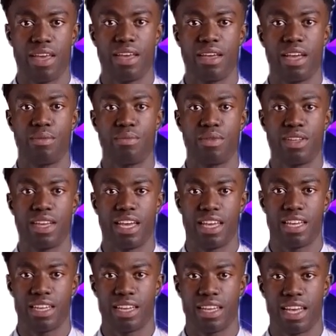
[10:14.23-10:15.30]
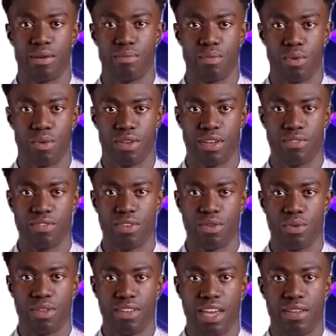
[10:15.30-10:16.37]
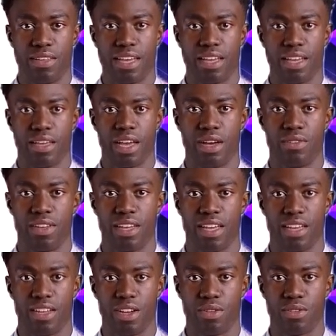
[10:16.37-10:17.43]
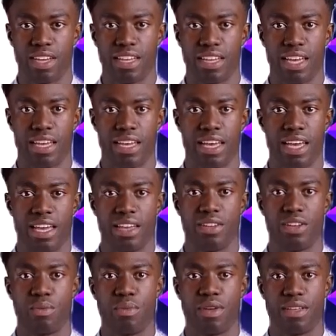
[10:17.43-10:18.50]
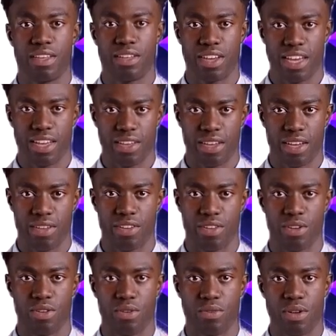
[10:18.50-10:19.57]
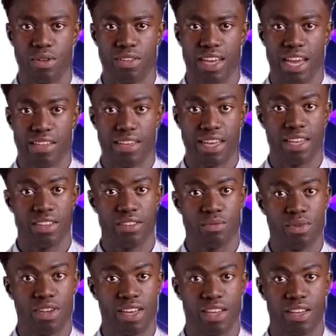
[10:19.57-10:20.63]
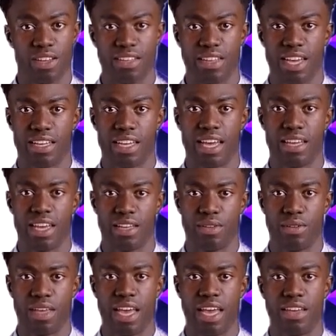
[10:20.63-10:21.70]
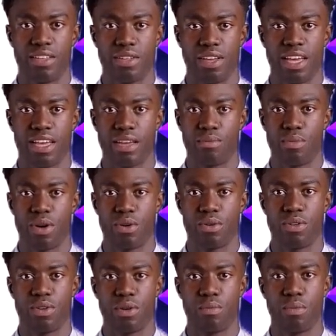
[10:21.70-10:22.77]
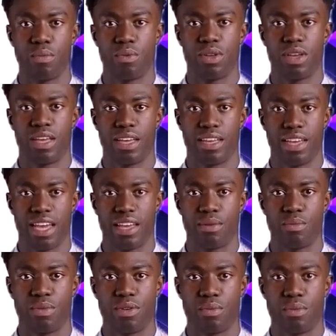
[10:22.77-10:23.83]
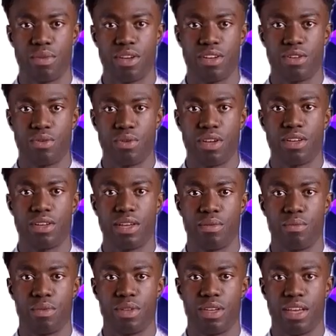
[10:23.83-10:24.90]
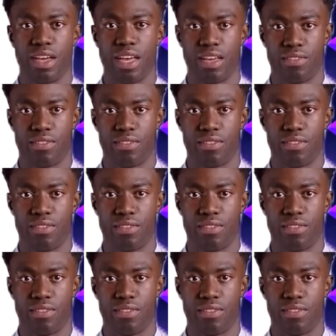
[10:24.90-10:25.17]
It emphasizes the importance of storytelling, clarity, and authenticity in your messaging. You'll learn techniques to create content that not only educates but also emotionally connects with your potential customers.